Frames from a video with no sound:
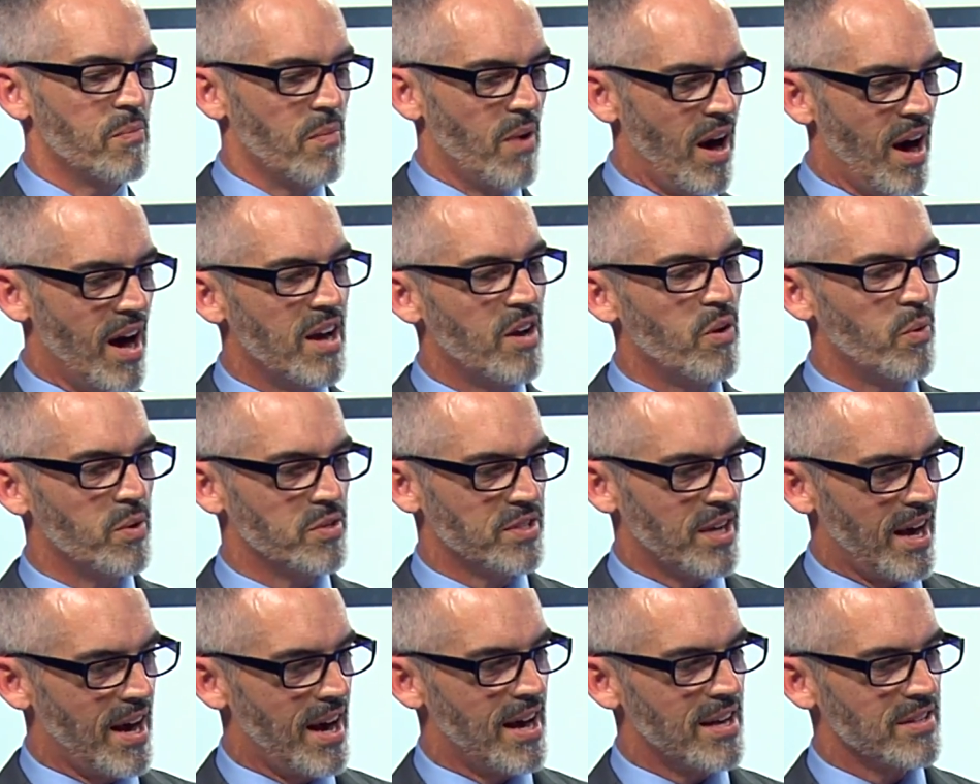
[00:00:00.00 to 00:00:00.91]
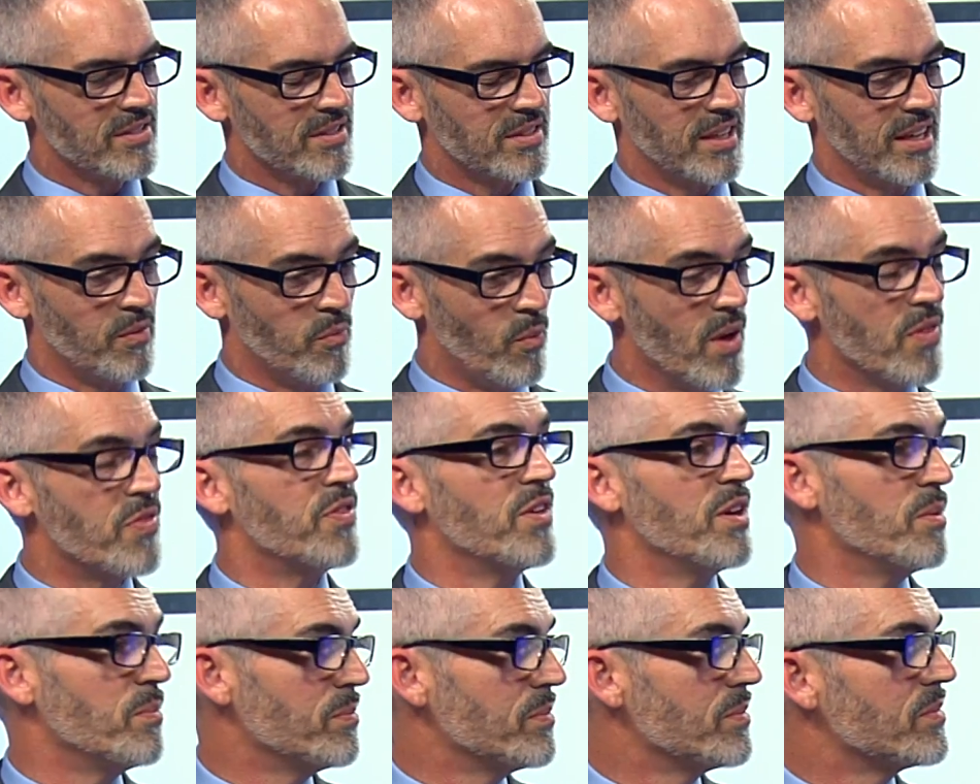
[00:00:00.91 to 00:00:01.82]
I always ask and want
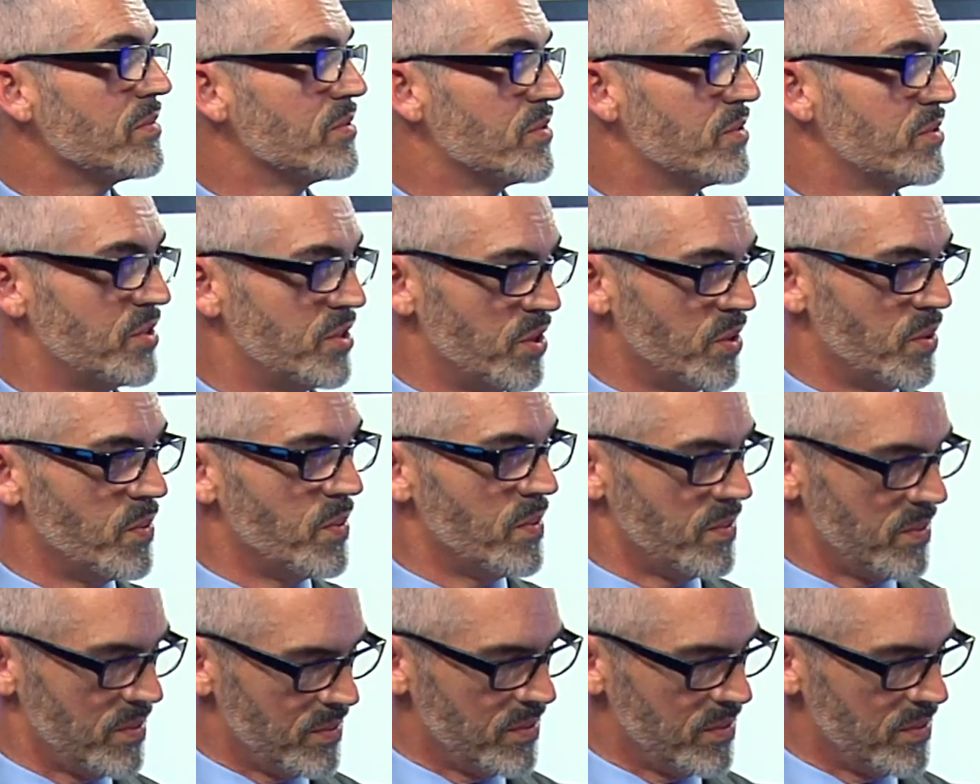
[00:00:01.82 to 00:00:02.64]
them to